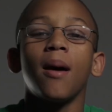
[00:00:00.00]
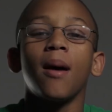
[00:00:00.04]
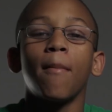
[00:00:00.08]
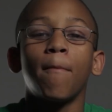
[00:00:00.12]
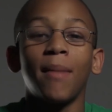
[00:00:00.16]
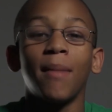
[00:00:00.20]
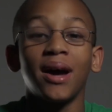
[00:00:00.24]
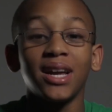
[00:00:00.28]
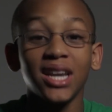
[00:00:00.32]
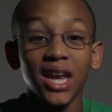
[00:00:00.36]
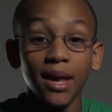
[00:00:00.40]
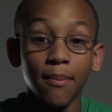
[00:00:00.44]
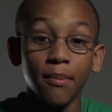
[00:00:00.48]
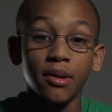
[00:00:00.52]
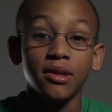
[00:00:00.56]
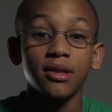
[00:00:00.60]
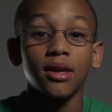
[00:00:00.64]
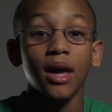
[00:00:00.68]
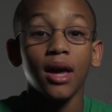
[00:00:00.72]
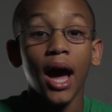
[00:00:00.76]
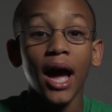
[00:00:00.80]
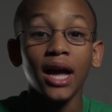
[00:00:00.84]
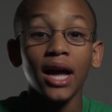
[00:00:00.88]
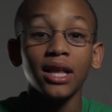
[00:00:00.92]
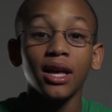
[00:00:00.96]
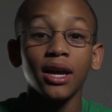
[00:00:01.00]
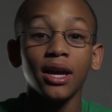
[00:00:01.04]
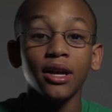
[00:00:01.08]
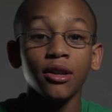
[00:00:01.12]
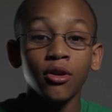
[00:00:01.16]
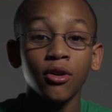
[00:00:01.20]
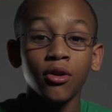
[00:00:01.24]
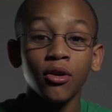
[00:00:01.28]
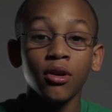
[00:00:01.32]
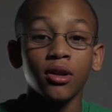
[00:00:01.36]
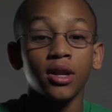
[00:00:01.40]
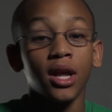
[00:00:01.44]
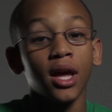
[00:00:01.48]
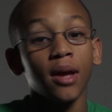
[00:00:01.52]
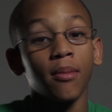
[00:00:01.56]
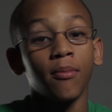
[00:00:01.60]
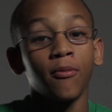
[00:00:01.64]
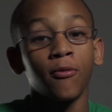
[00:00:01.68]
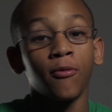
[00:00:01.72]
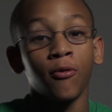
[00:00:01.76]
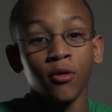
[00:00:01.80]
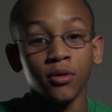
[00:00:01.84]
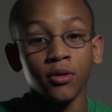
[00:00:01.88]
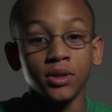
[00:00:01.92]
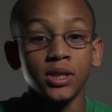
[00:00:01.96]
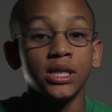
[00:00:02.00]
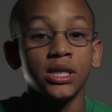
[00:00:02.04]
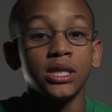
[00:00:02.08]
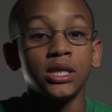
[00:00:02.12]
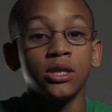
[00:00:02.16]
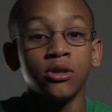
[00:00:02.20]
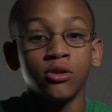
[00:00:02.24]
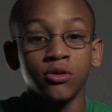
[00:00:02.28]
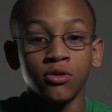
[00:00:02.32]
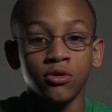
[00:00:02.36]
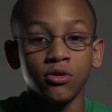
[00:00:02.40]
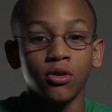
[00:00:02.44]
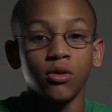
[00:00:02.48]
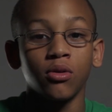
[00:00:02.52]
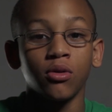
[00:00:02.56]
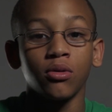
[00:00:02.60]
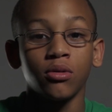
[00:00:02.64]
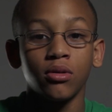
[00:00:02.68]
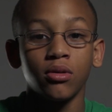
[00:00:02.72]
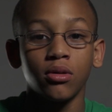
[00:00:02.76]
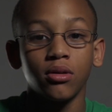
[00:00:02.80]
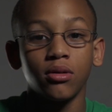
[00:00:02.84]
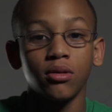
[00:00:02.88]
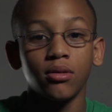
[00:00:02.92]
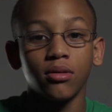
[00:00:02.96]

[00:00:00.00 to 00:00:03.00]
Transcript: My name is Kai Lightner and I am 14 years old.